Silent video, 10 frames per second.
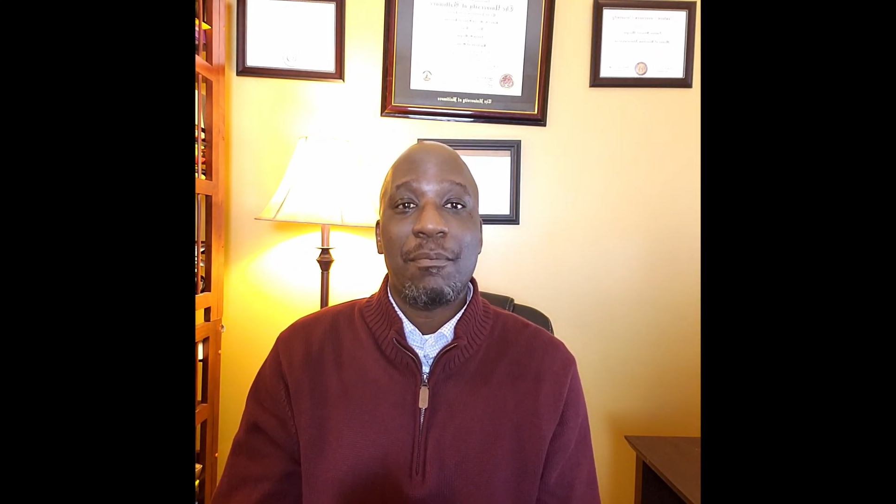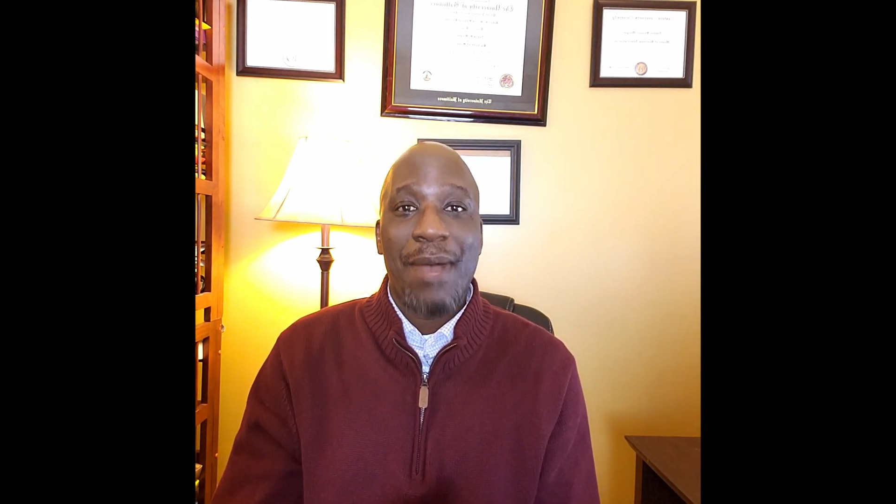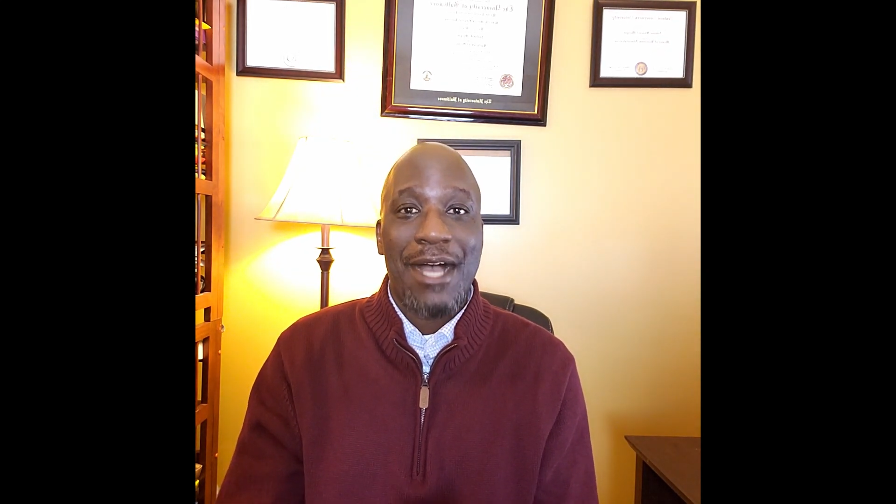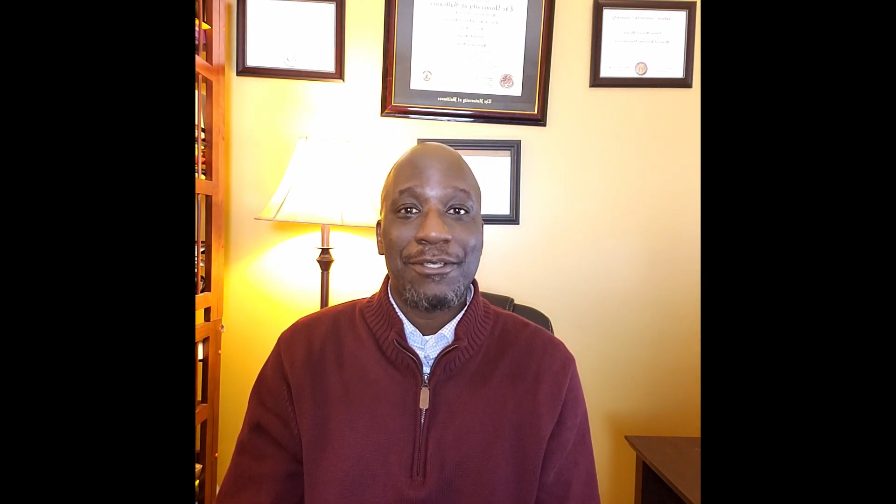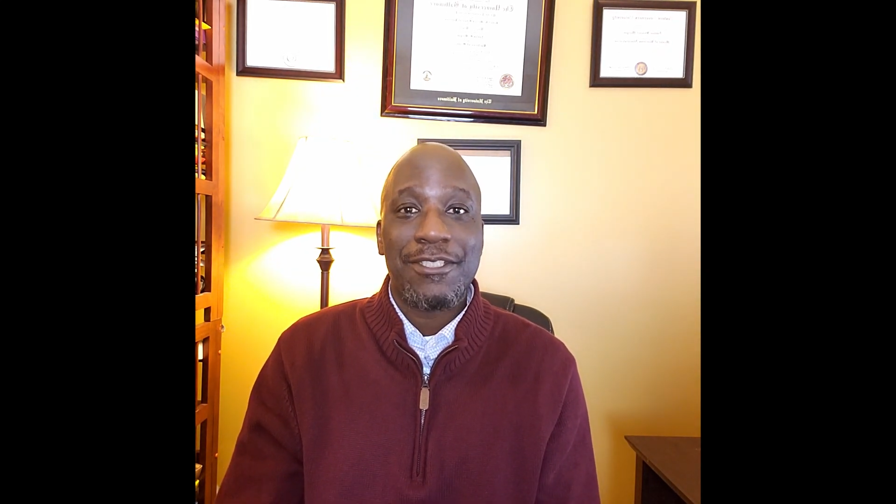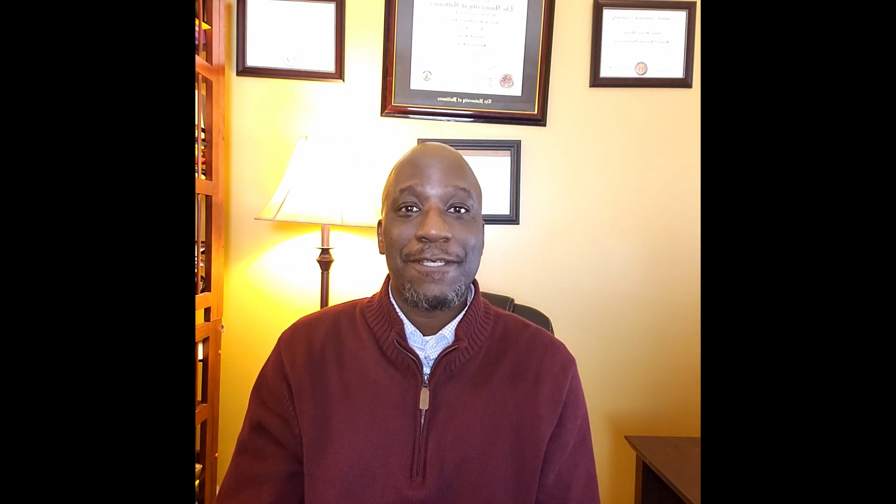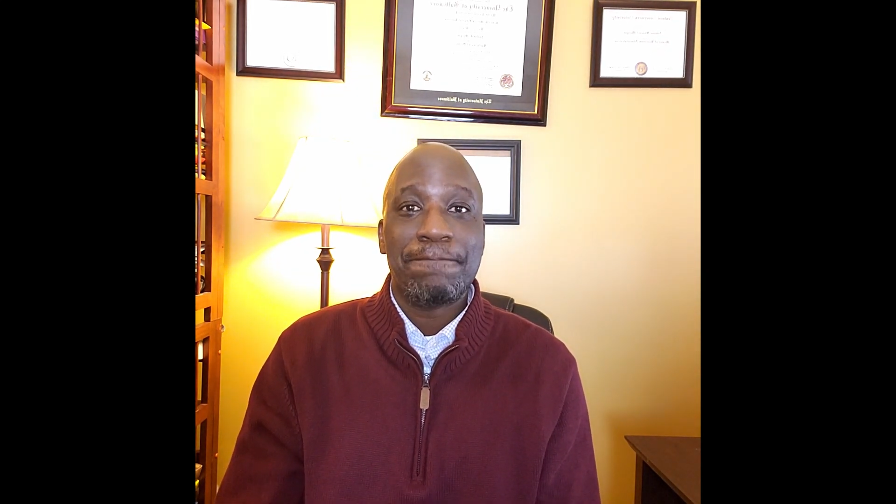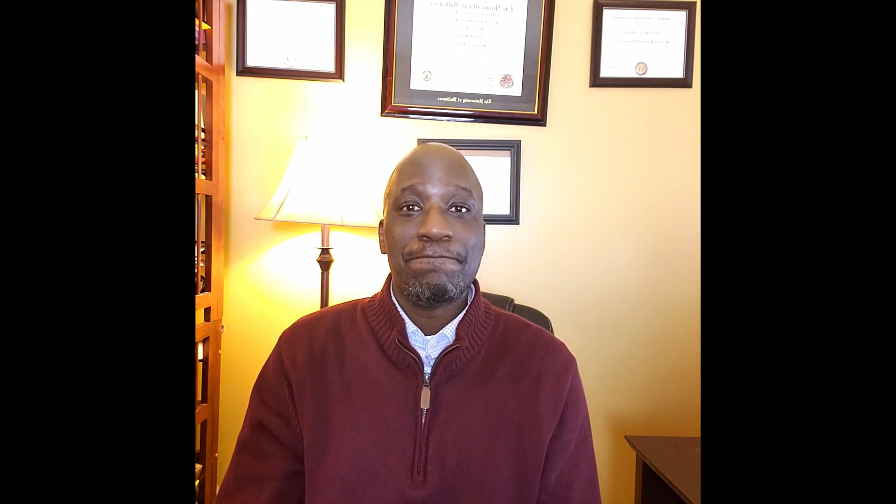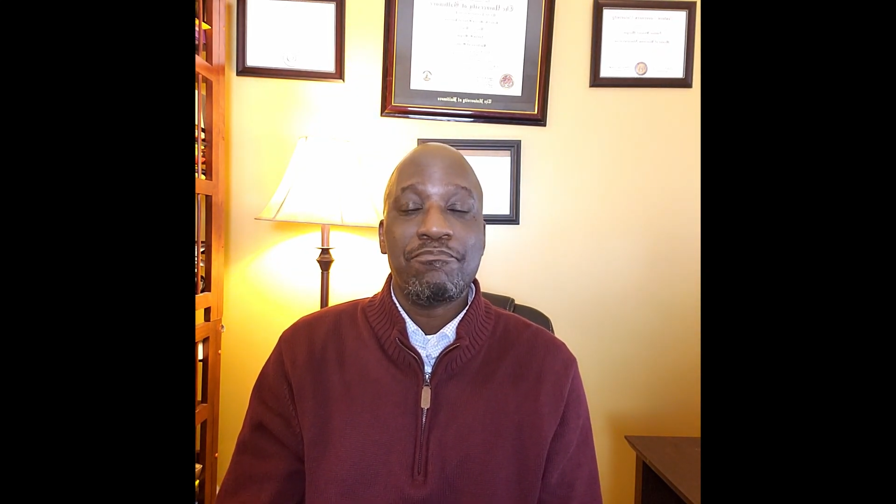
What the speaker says: about